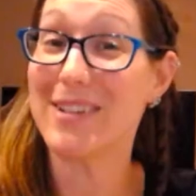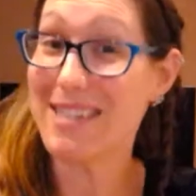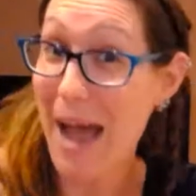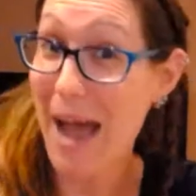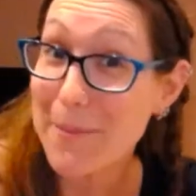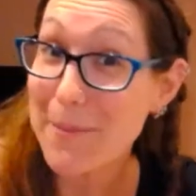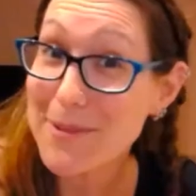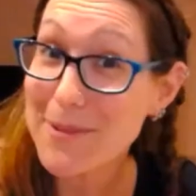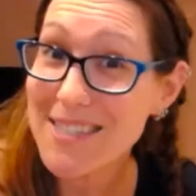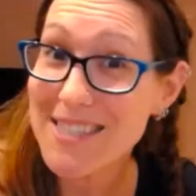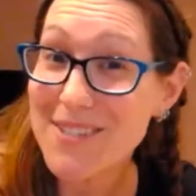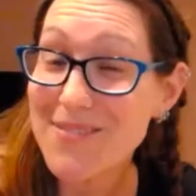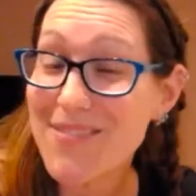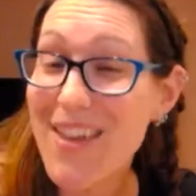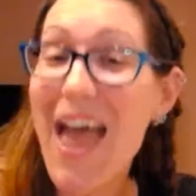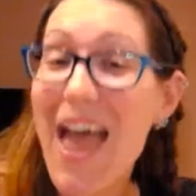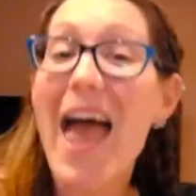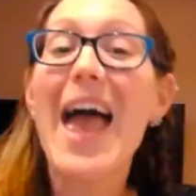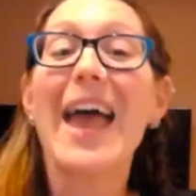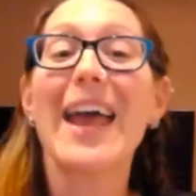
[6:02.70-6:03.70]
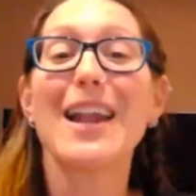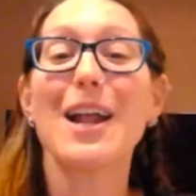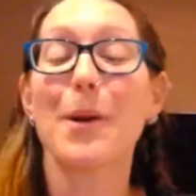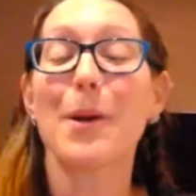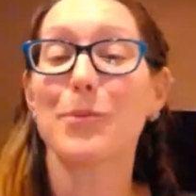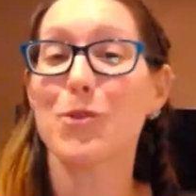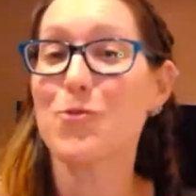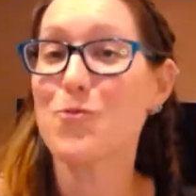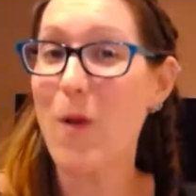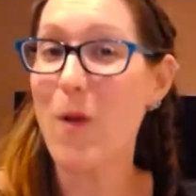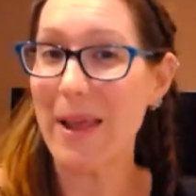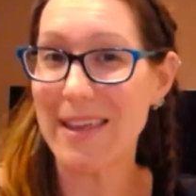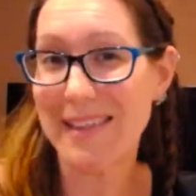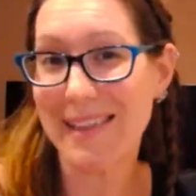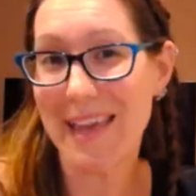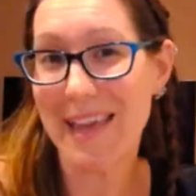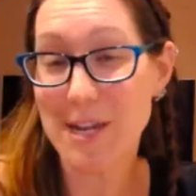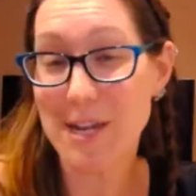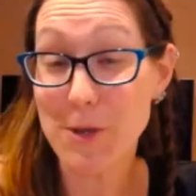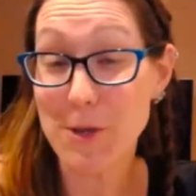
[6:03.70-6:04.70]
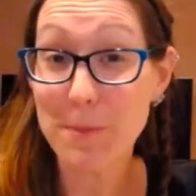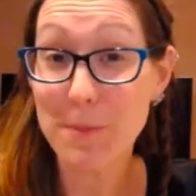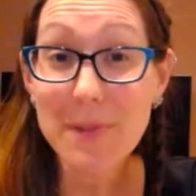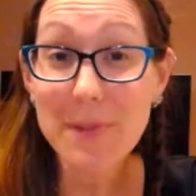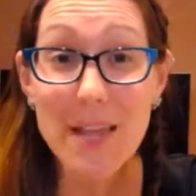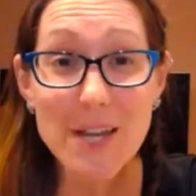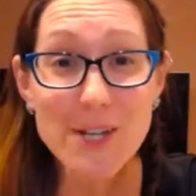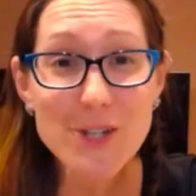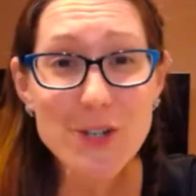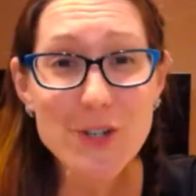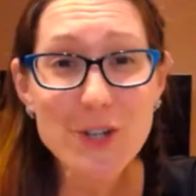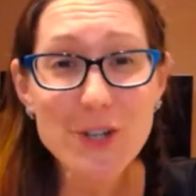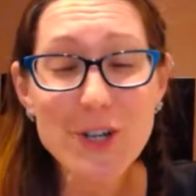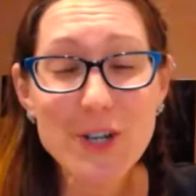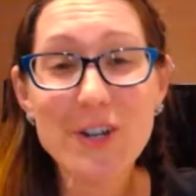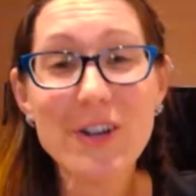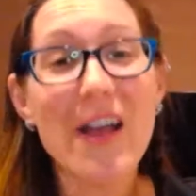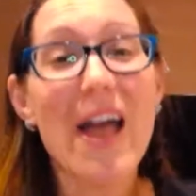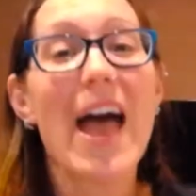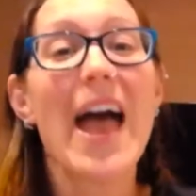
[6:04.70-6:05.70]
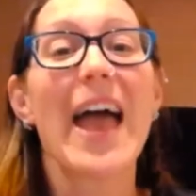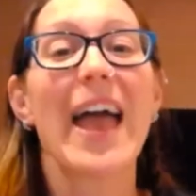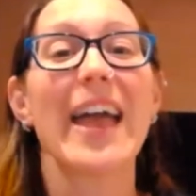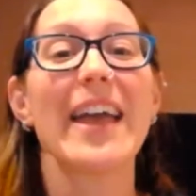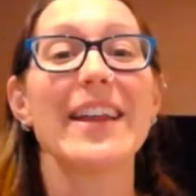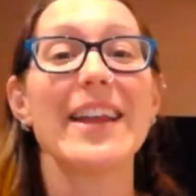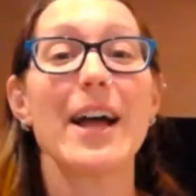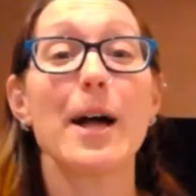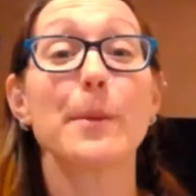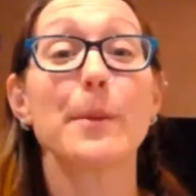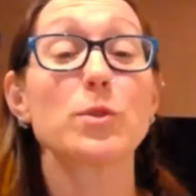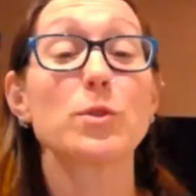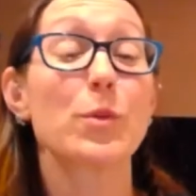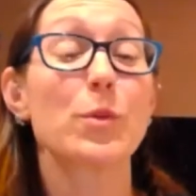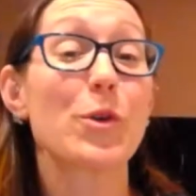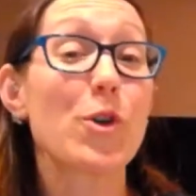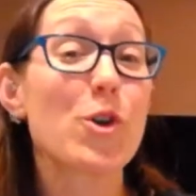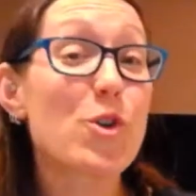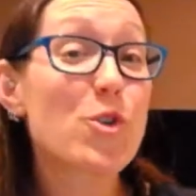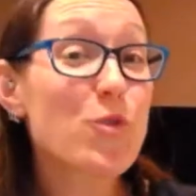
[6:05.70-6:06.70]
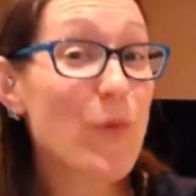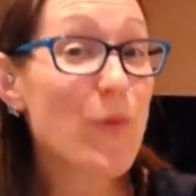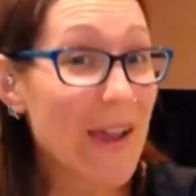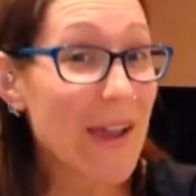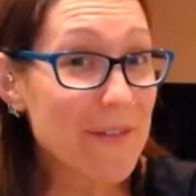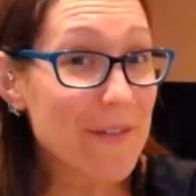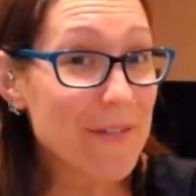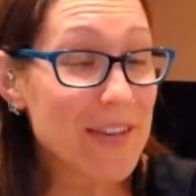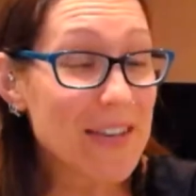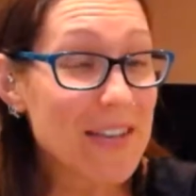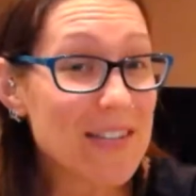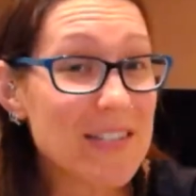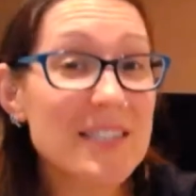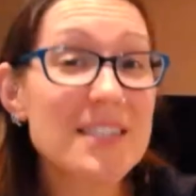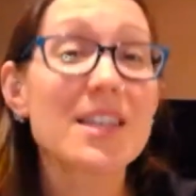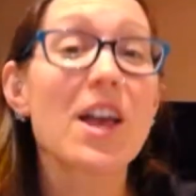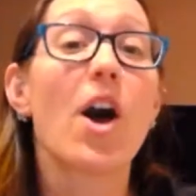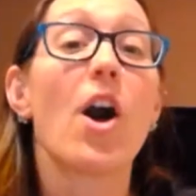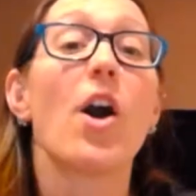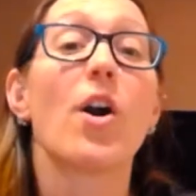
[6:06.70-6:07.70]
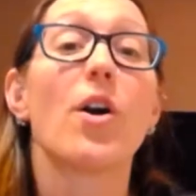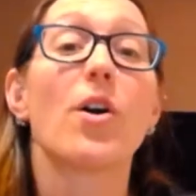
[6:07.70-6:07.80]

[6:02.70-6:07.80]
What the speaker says: metabolism. It helps with regulating your blood sugar. It helps with cravings.